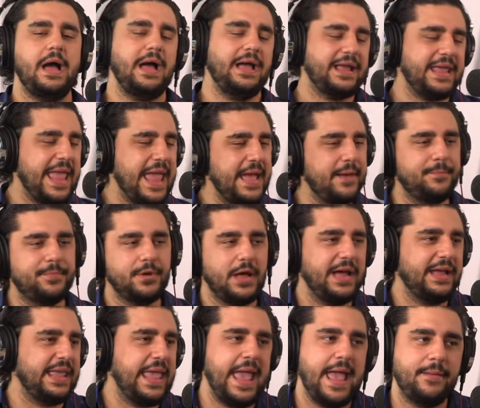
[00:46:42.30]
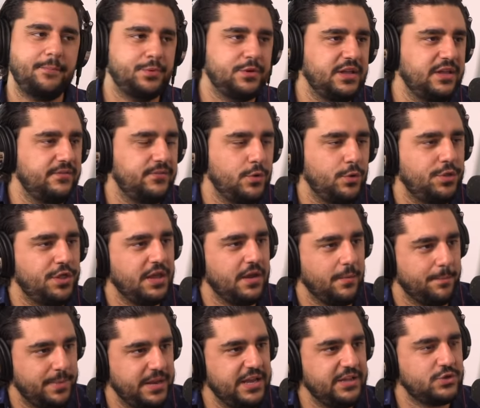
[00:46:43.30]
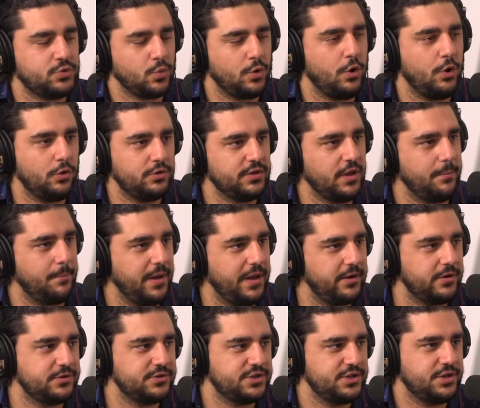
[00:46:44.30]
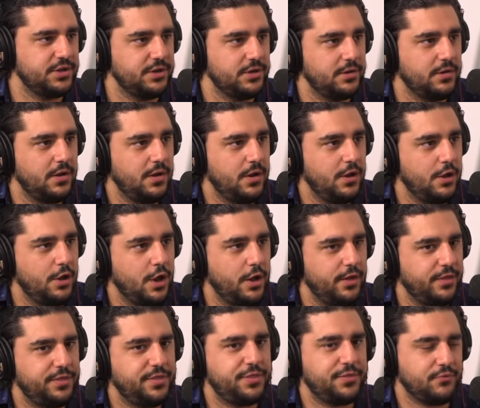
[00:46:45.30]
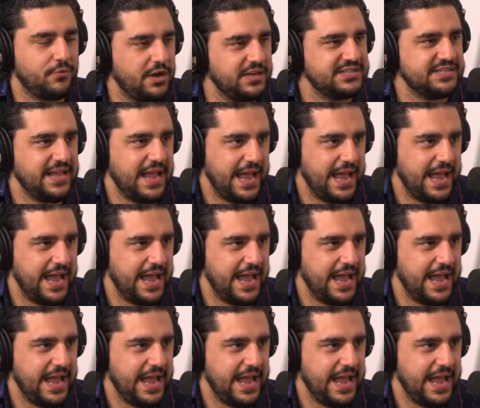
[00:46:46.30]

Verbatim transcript: I can't I can't believe you think a peach will hold up better to thrust